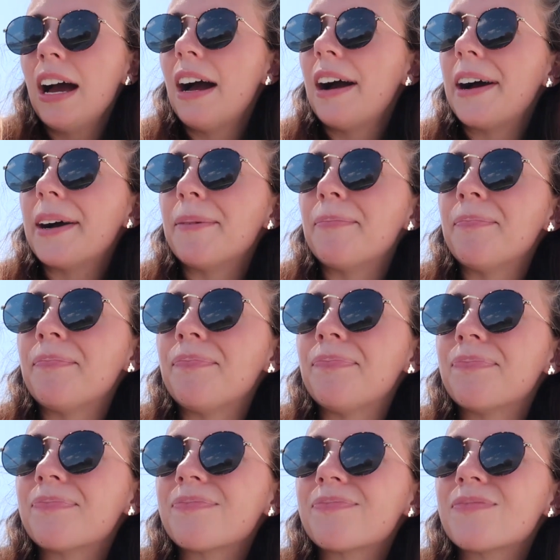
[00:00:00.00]
Um,
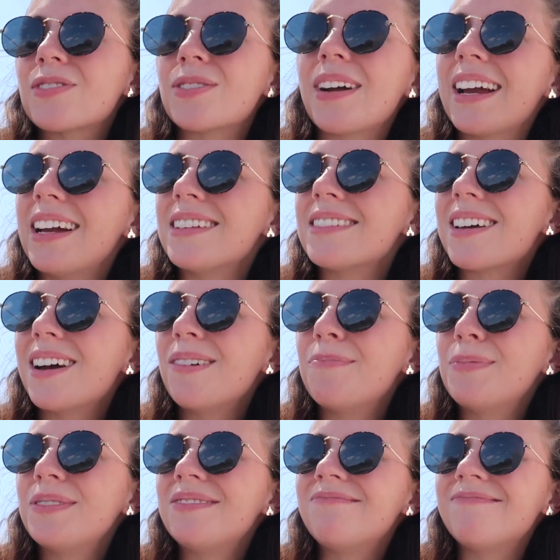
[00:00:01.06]
so I end up
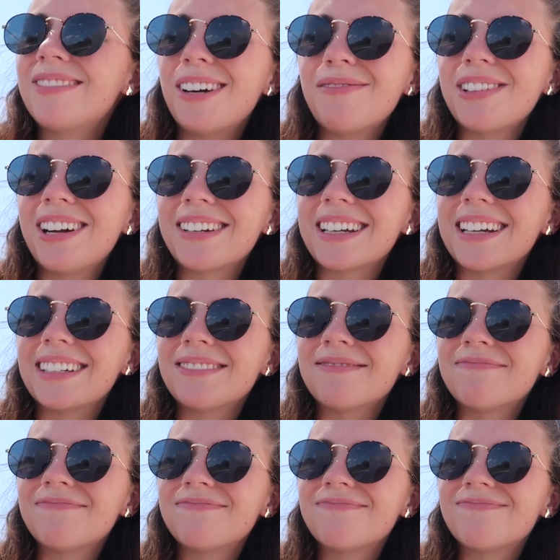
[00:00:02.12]
not vlogging
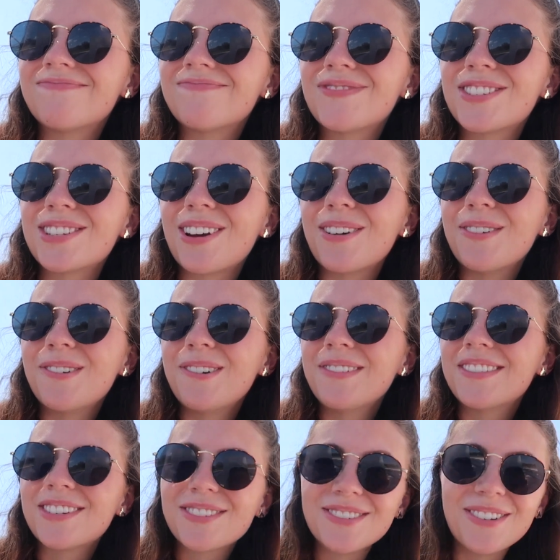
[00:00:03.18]
so
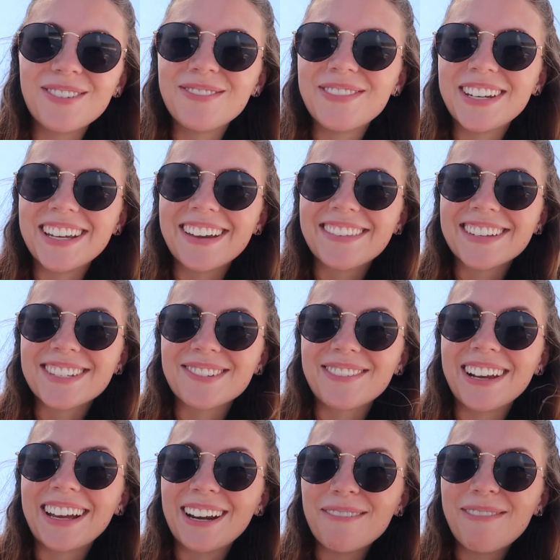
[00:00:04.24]
there's no new video this
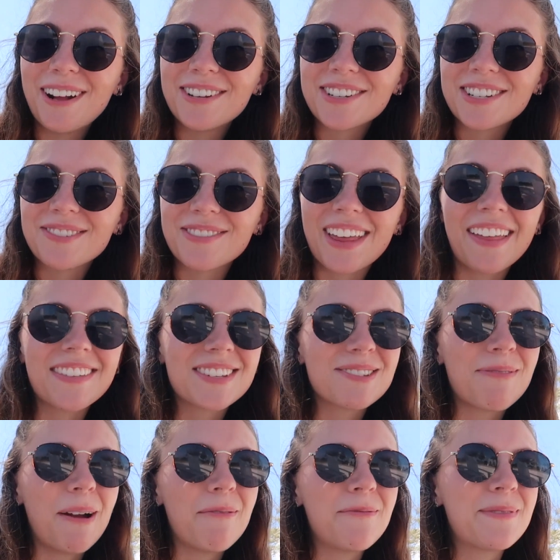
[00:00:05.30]
week and I apologize for that. This is
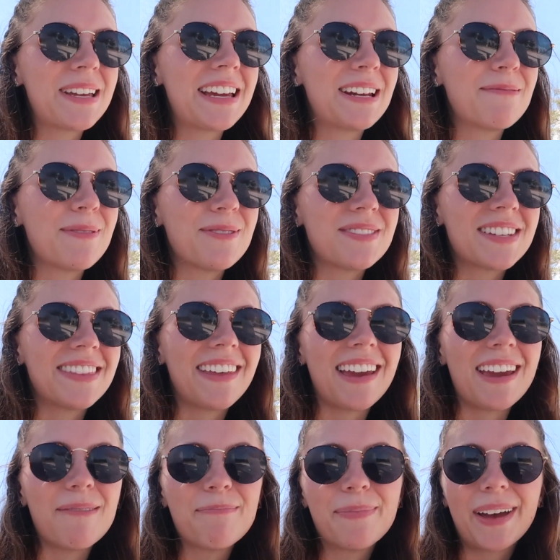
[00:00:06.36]
probably getting posted
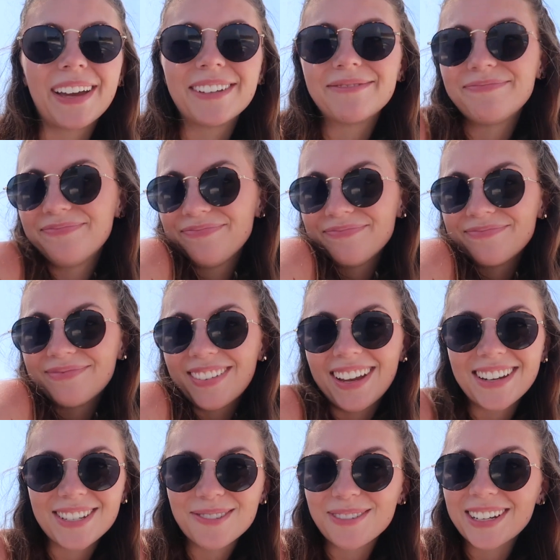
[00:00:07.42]
late, but
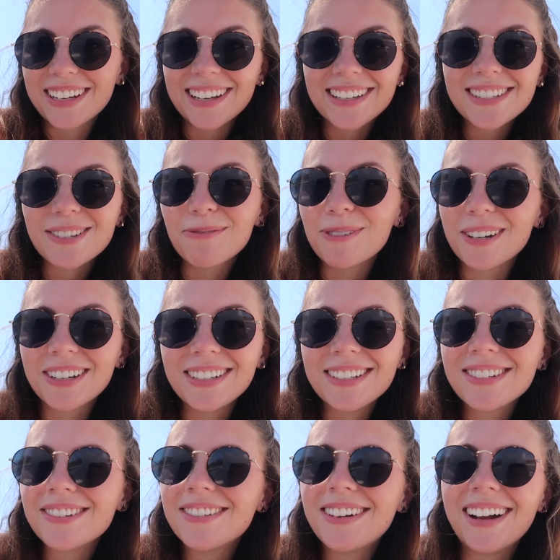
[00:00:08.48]
it is what it is. We're gonna
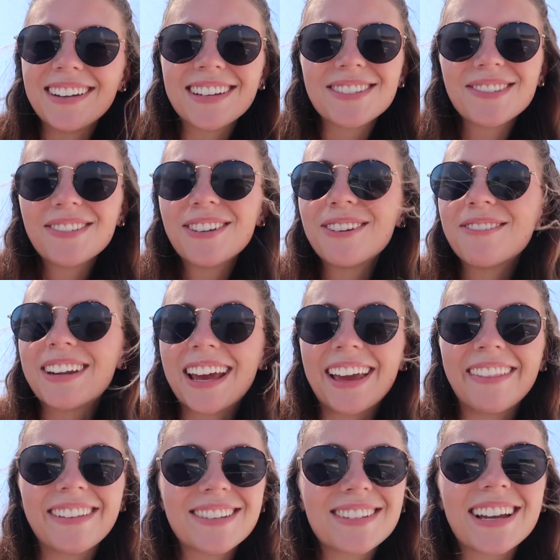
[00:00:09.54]
do a nice little
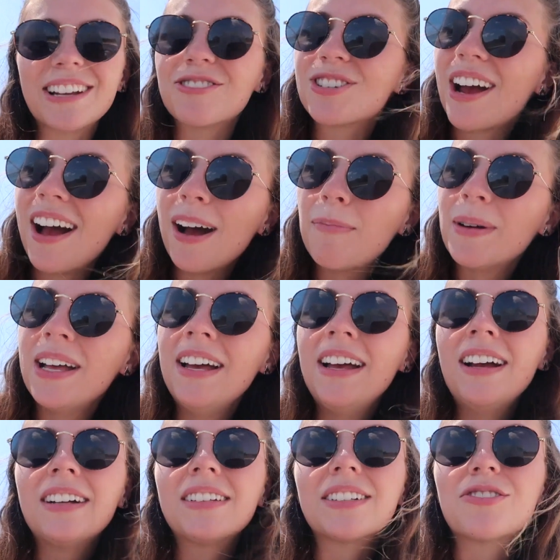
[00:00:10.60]
Q&A. Let's catch up,
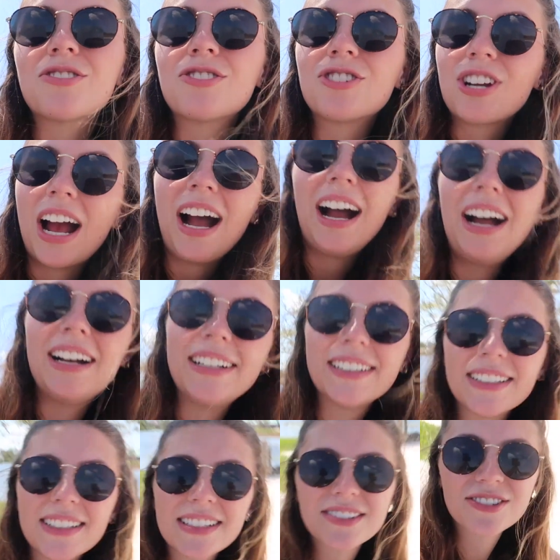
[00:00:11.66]
let's chat.
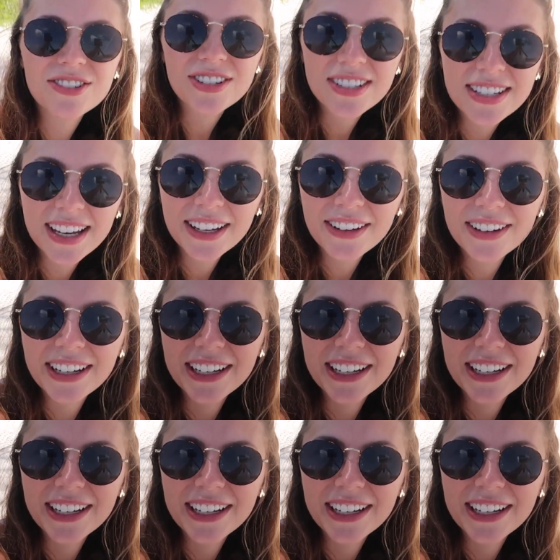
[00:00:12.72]
It's just like you're